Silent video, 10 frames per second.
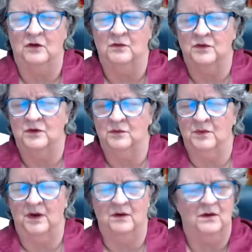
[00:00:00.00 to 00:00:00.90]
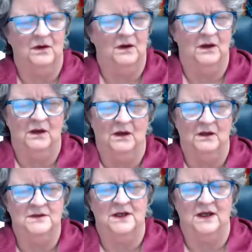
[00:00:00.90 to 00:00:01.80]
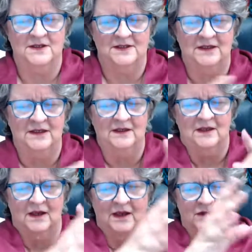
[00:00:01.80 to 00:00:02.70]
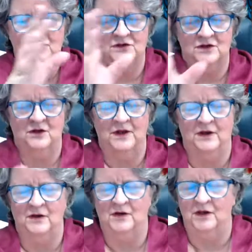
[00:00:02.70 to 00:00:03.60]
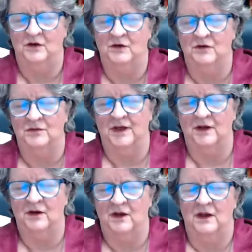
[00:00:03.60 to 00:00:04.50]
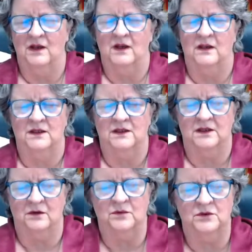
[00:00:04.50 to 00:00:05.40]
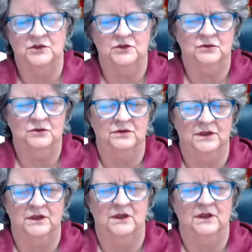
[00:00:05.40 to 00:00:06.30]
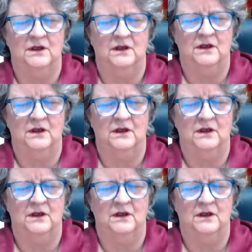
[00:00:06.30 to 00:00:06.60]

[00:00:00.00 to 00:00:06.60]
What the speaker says: over to where, see, I see the angels and all here, and you're over here, that there were children.